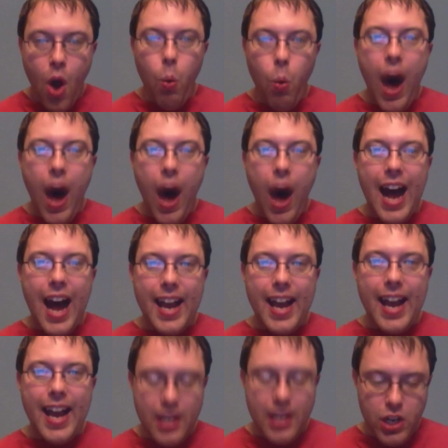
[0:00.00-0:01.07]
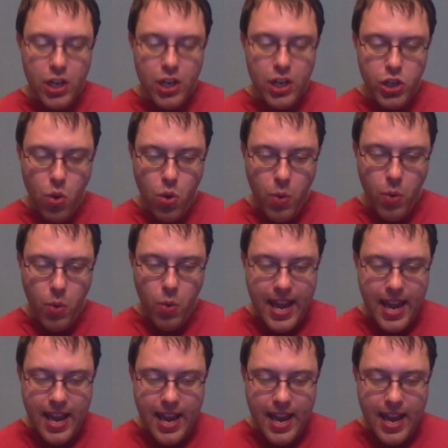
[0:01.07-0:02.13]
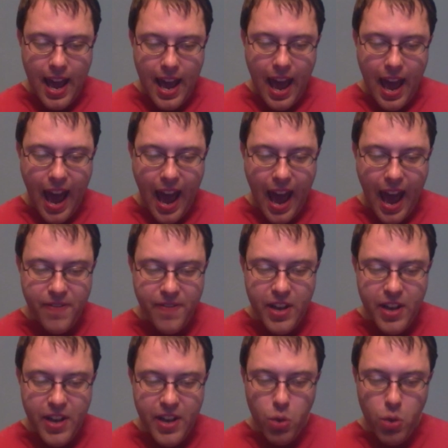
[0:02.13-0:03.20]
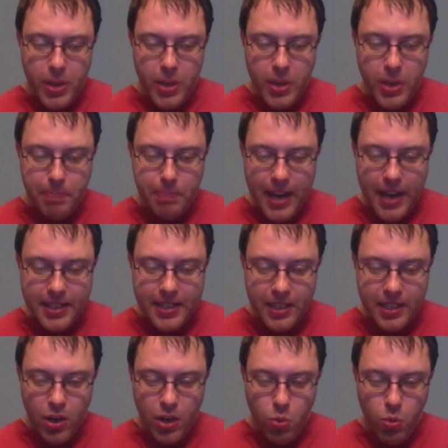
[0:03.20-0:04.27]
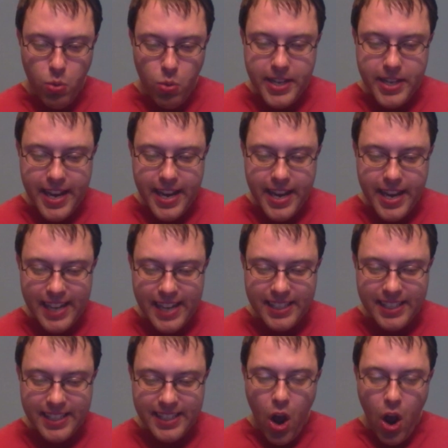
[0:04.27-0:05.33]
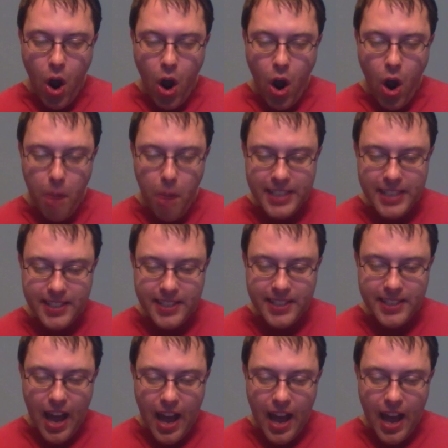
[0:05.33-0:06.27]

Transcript: Why do we have to respect ridiculous, hopeless